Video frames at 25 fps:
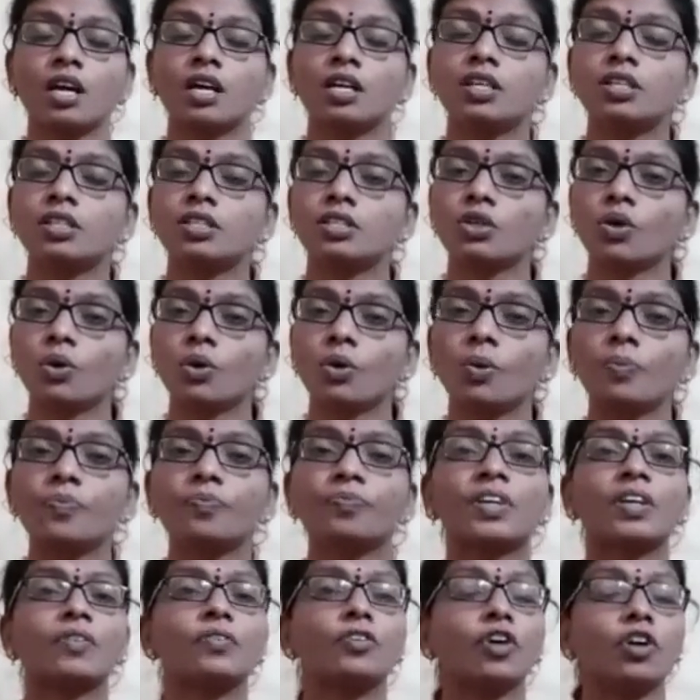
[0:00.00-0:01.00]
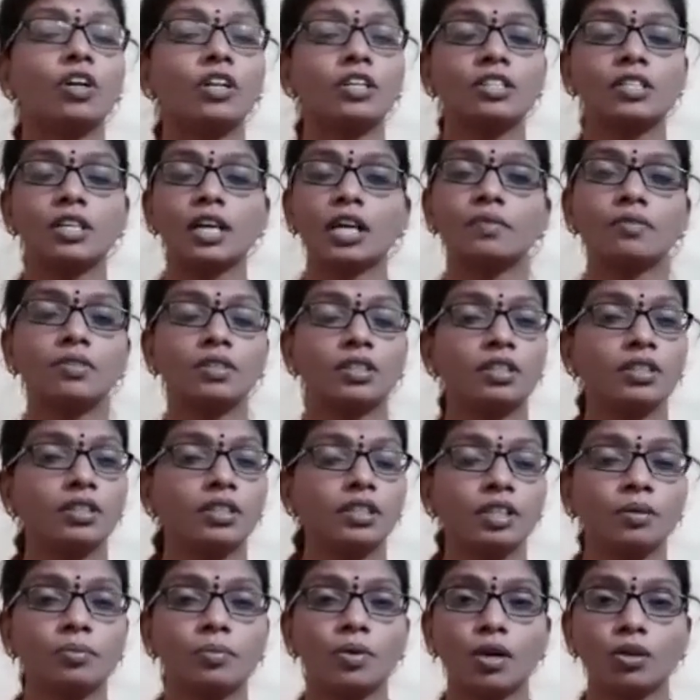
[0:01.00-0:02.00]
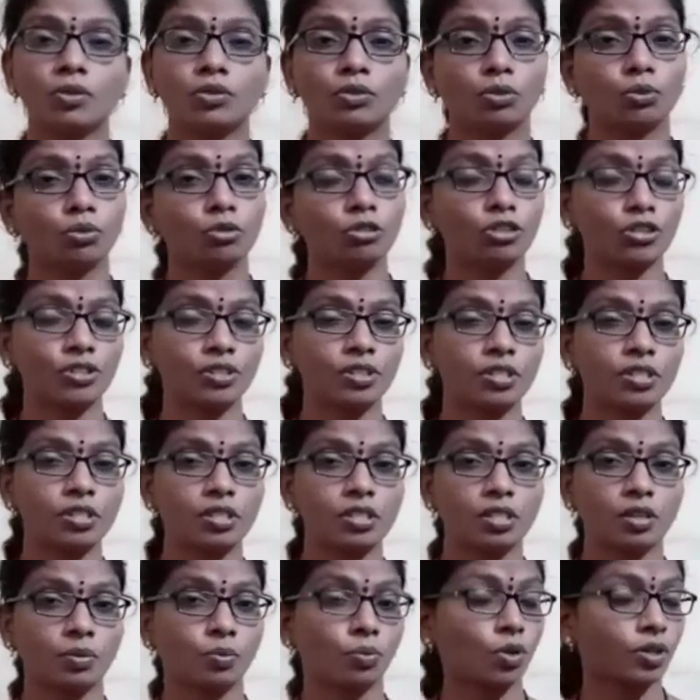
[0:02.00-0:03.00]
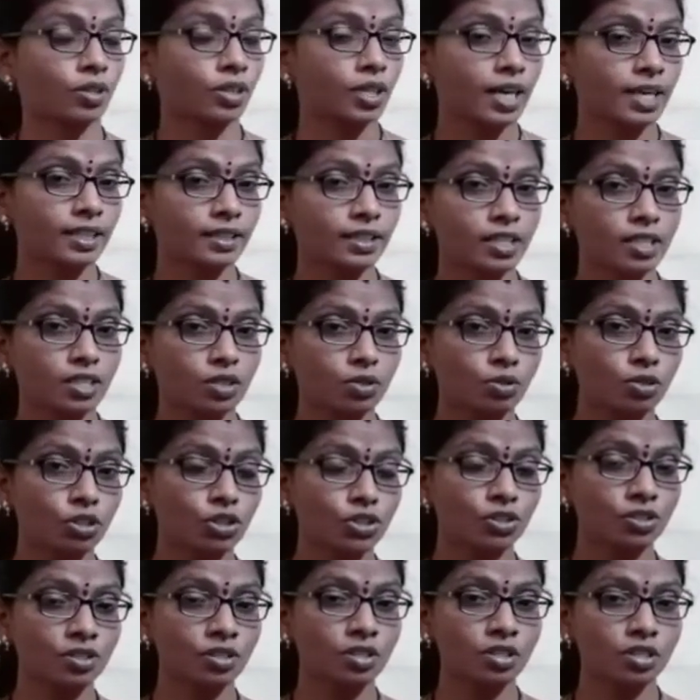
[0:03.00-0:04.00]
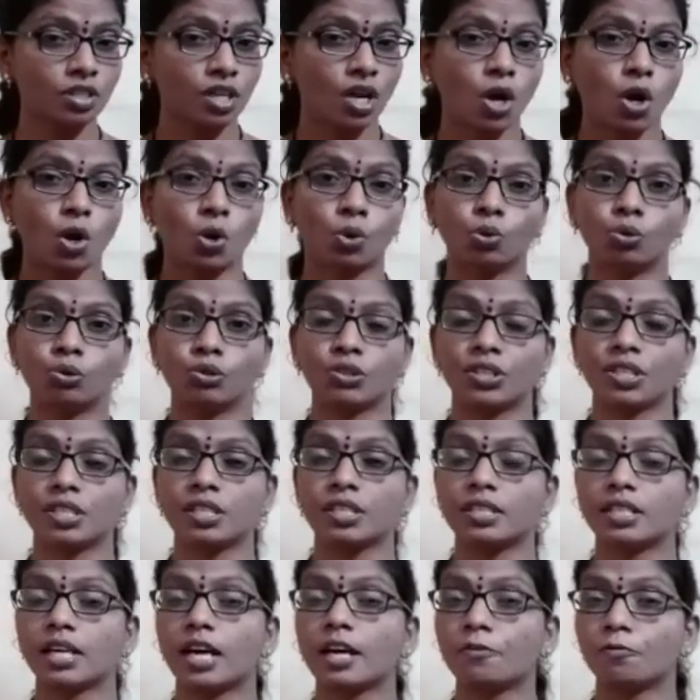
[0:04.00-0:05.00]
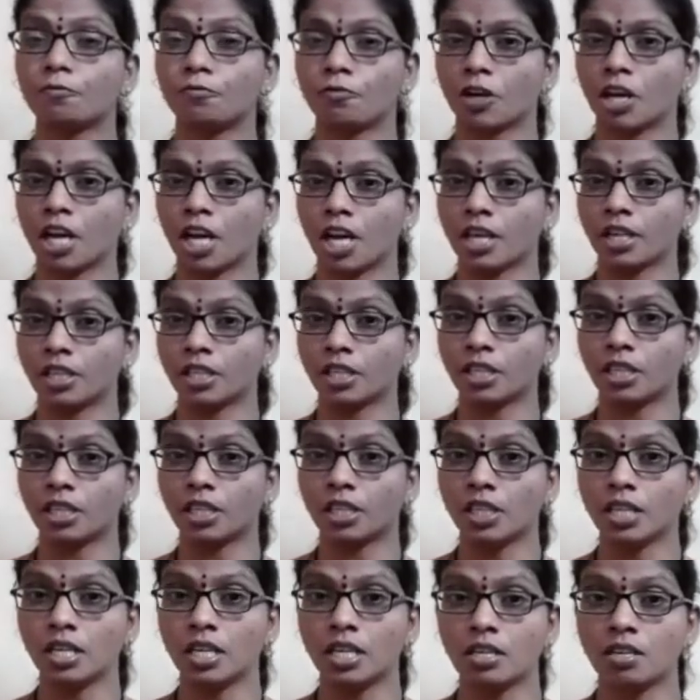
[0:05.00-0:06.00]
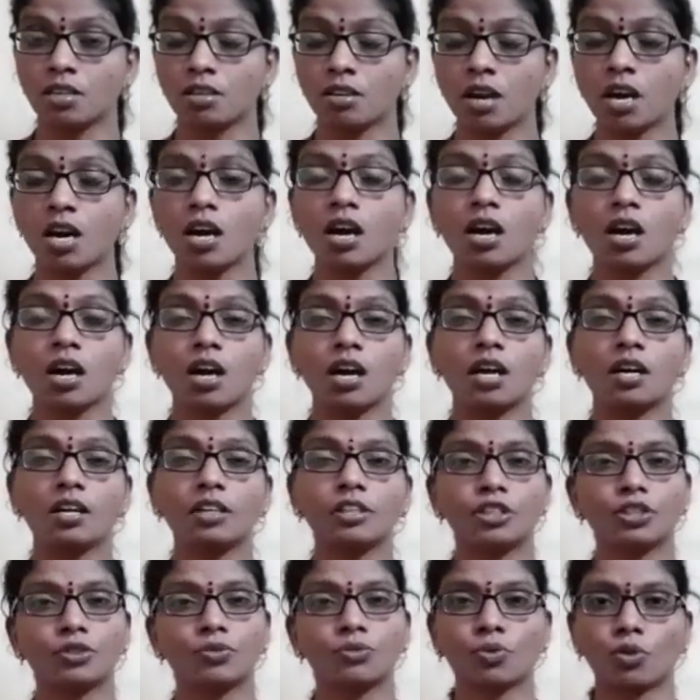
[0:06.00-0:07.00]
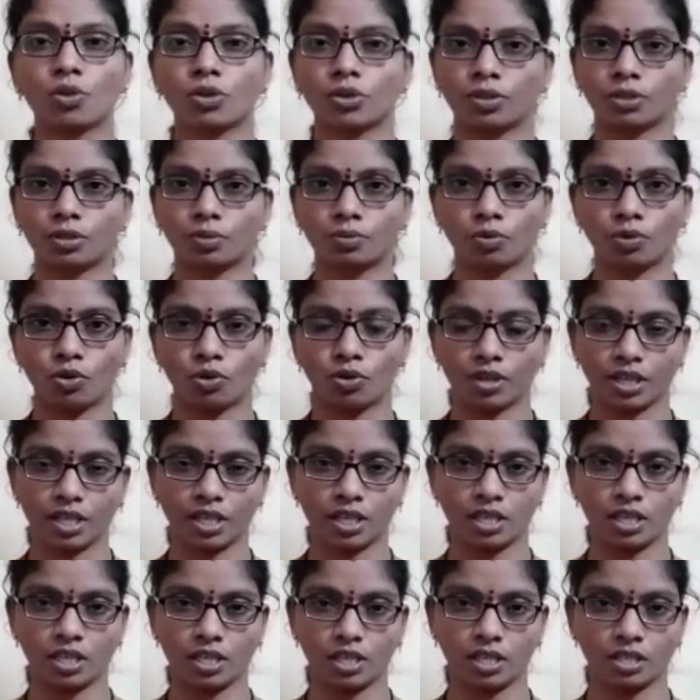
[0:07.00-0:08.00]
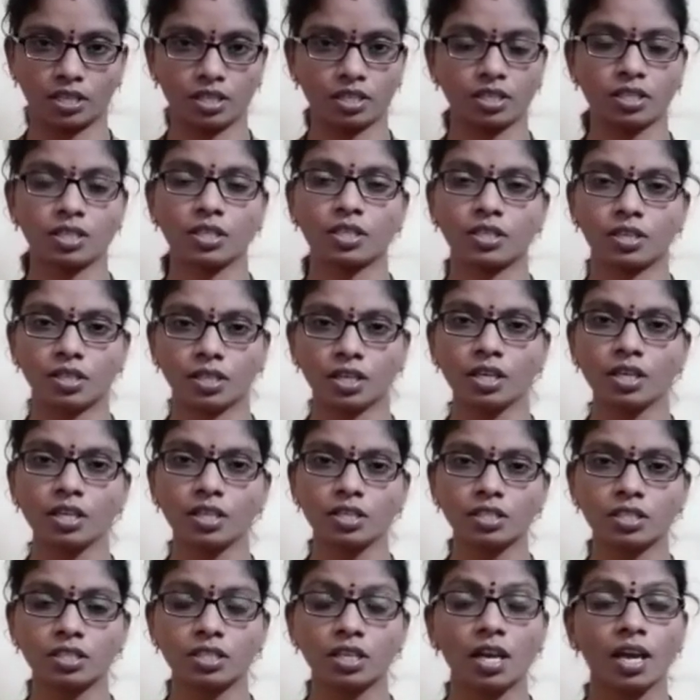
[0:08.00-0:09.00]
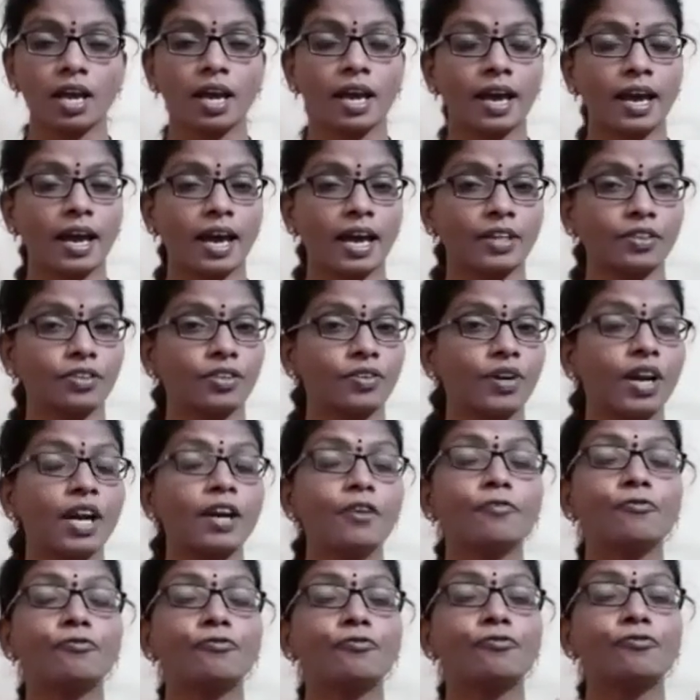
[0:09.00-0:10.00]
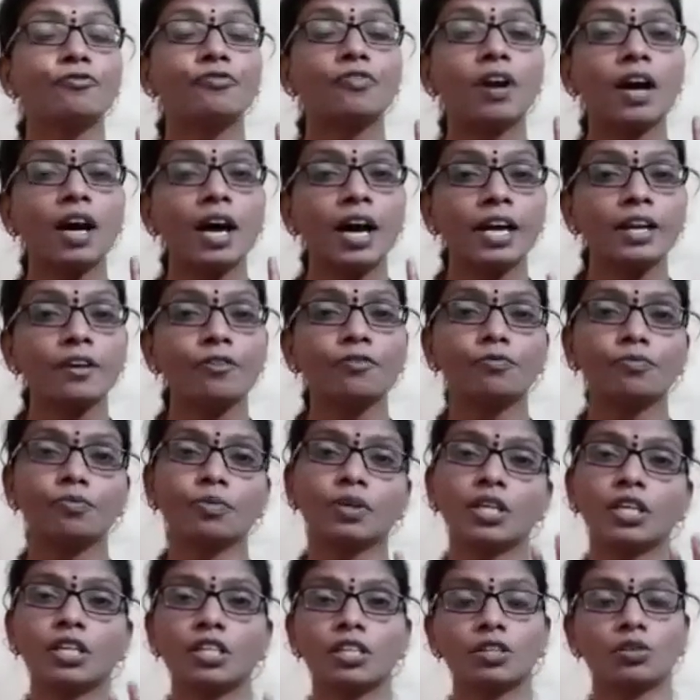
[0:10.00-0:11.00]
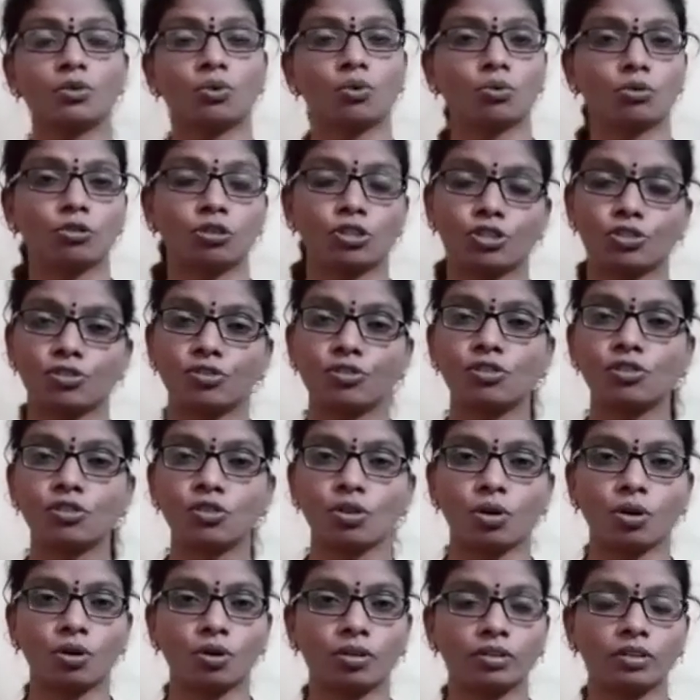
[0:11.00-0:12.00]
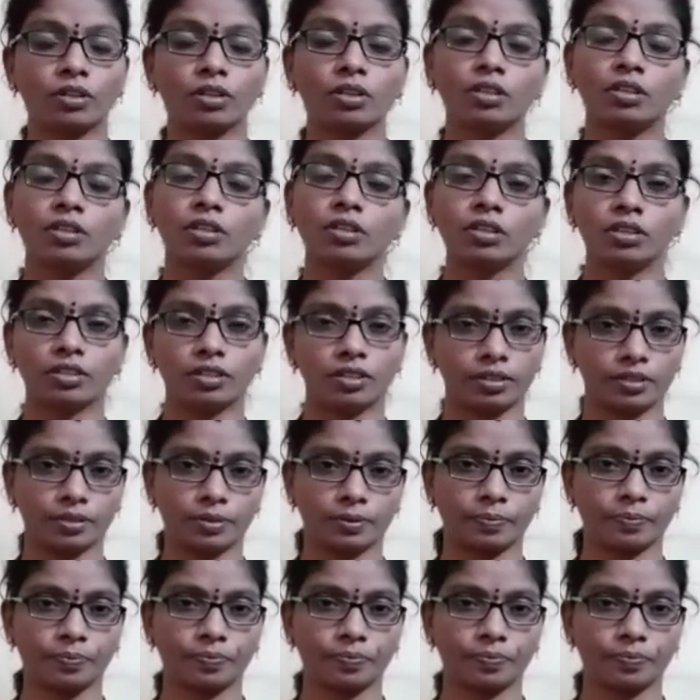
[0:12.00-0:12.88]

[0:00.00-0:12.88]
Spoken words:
So, we also have learnt about oceans. What are these oceans? Oceans are very large water bodies. Yes, and there are 5 main oceans on the earth.